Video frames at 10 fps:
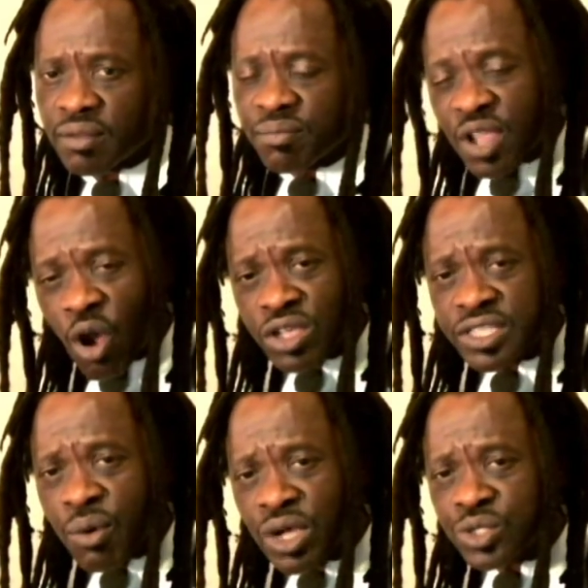because
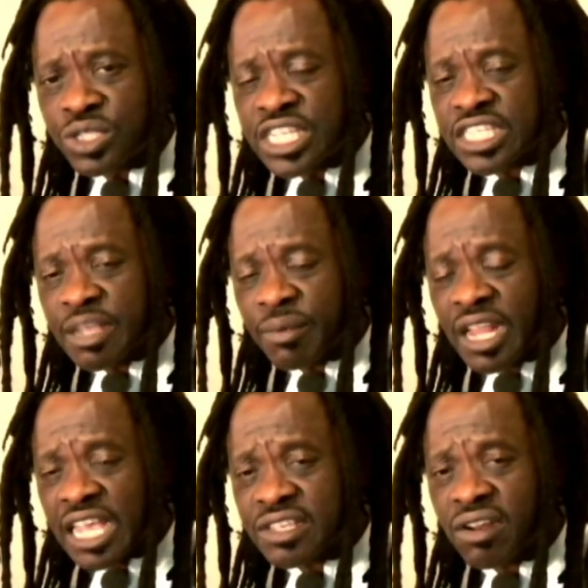they want to
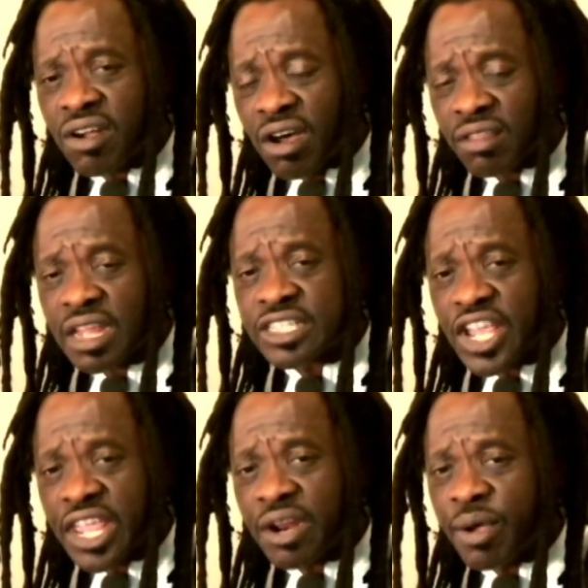destabilize on earth and
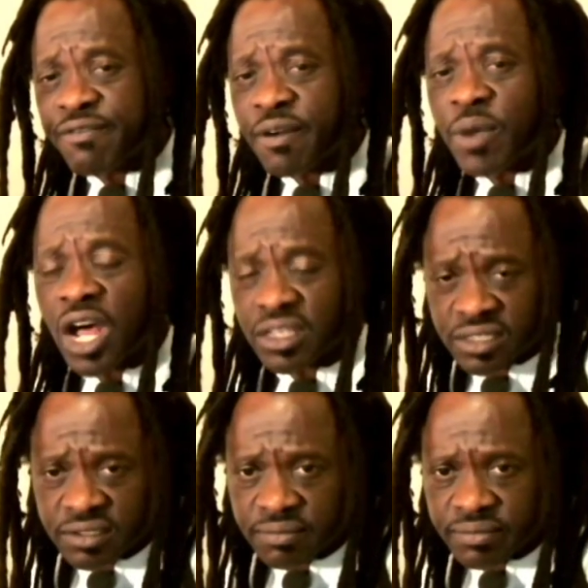take it away from
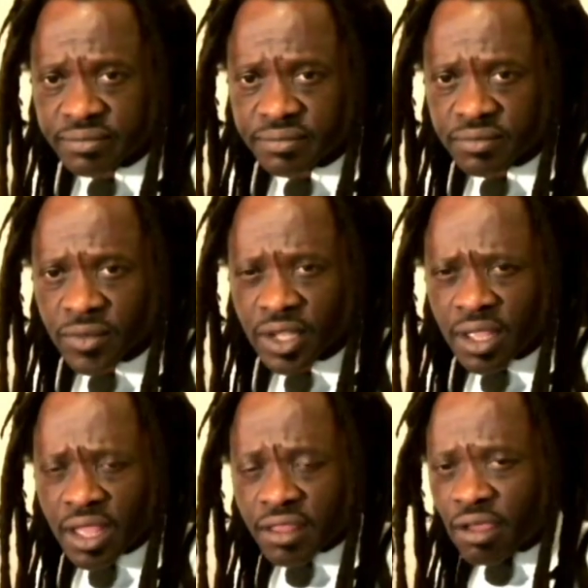us.
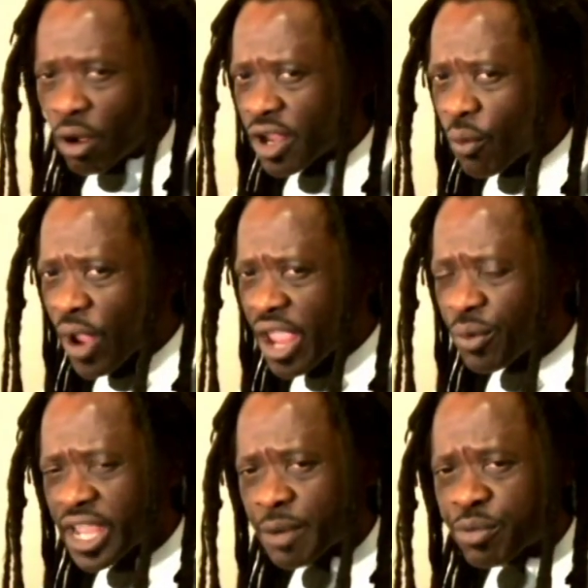The only way
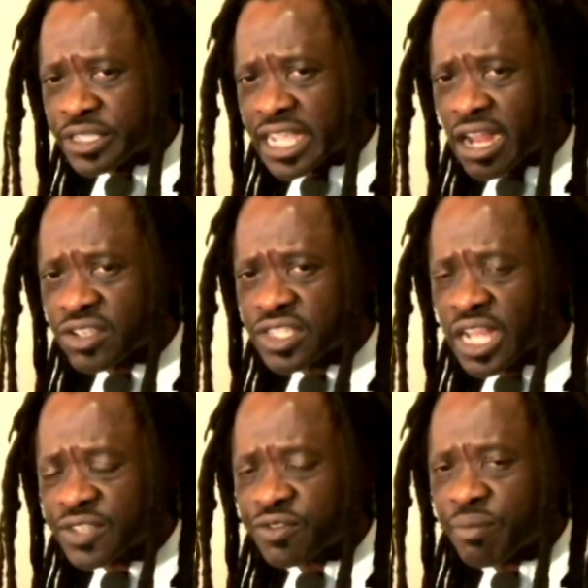we can protect
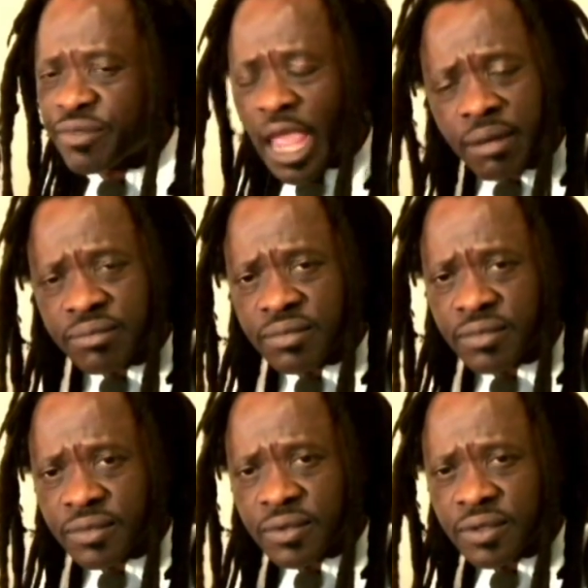ourselves from them
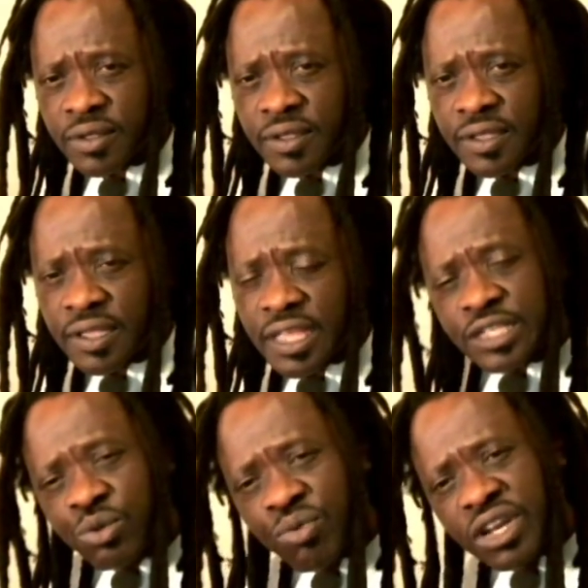
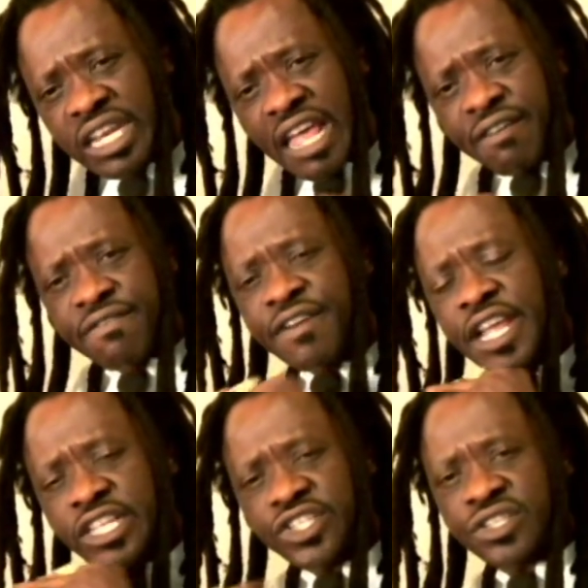is to
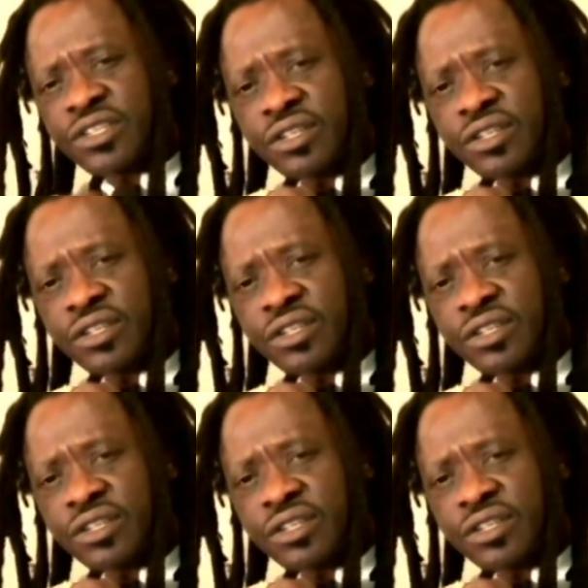leverage